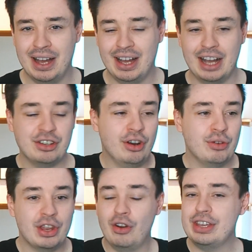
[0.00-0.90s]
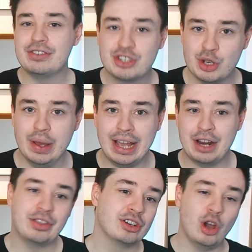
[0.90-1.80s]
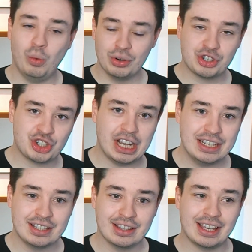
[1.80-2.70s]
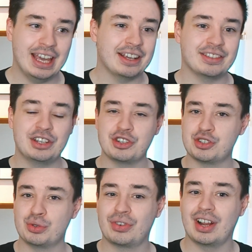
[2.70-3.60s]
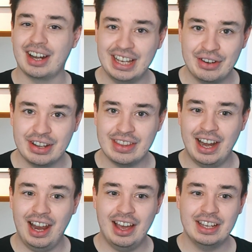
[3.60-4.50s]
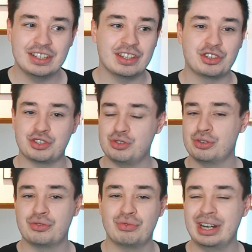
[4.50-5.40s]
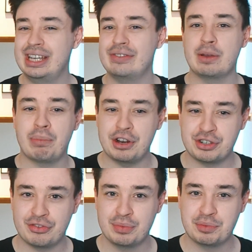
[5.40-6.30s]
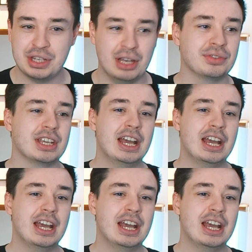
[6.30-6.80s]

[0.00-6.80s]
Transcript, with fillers: I don't know, they're not even doing anything. No one's chasing the kicks. They're just sort of clearing their lines. They're just sort of relieving pressure from themselves.